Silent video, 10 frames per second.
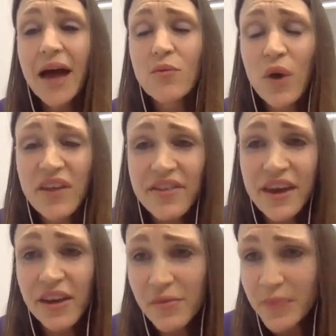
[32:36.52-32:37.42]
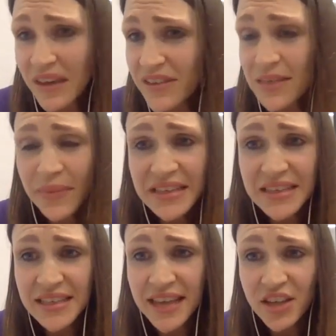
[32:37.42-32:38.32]
whether there are enough B vitamins,
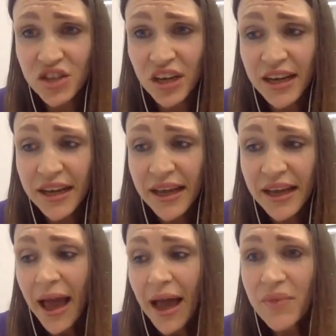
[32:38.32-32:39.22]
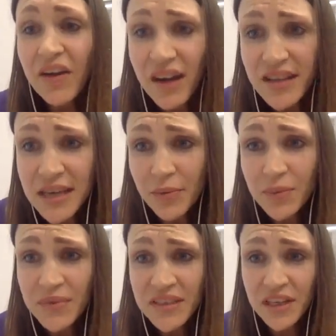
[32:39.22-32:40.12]
etc. And there are
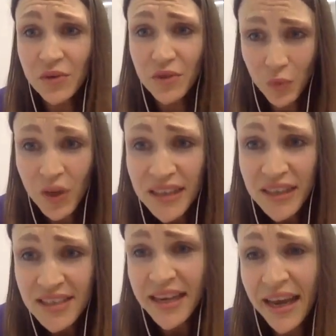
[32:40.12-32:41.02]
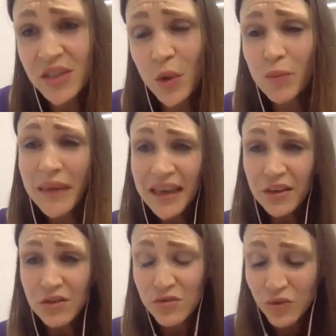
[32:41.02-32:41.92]
supplements that you will need to take. So
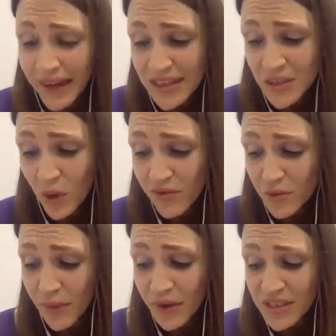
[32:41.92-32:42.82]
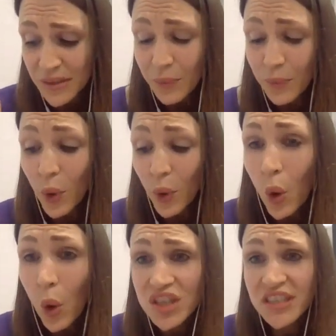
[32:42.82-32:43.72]
omega-3 is one of the most
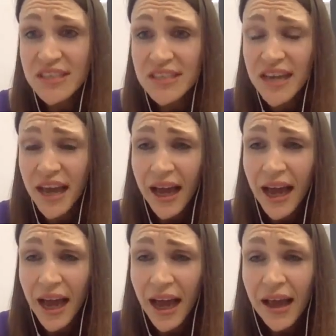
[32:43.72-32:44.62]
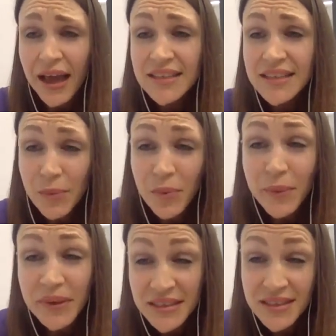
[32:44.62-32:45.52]
important
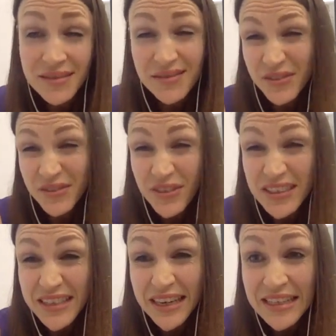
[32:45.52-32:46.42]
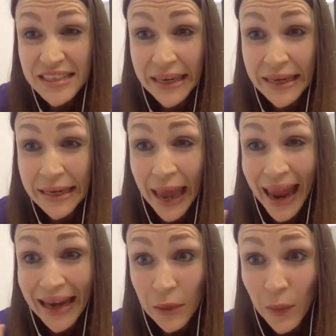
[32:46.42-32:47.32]
supplements for fertility
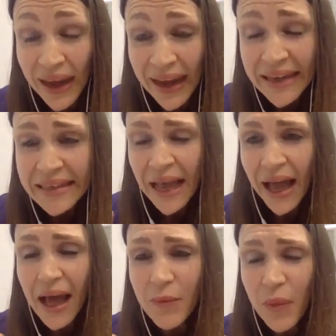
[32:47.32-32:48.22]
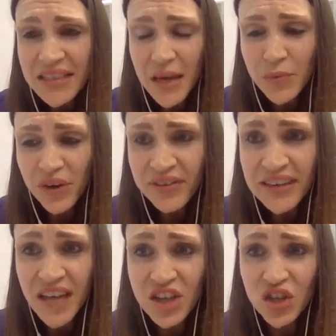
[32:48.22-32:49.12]
anyway, as I briefly
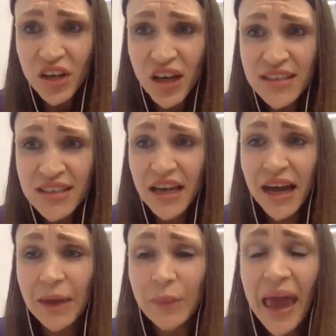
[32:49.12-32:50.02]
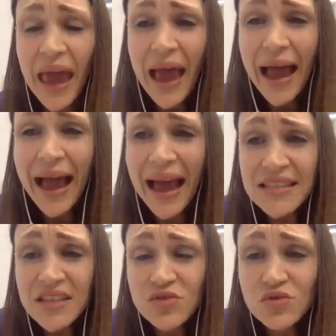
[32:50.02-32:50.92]
touched on last time, and